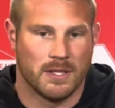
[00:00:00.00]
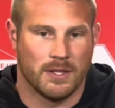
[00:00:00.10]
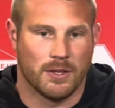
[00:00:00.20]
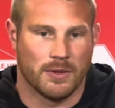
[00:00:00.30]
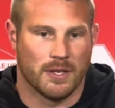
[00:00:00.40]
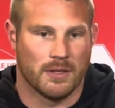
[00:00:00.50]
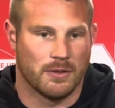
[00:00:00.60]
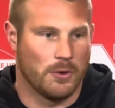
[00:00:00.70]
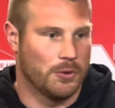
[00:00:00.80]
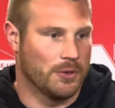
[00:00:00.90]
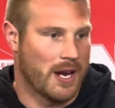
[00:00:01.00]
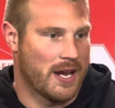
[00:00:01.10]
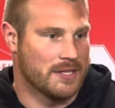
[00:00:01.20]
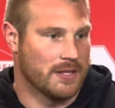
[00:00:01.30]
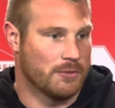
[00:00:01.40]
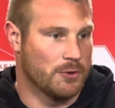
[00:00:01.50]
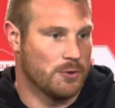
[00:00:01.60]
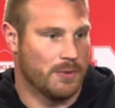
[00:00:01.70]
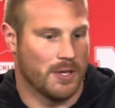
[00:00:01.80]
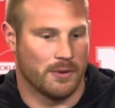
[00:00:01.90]
You know, the older guys in the
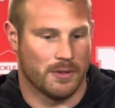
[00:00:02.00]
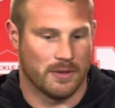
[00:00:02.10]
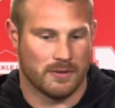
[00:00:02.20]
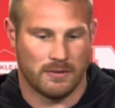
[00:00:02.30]
room, you know,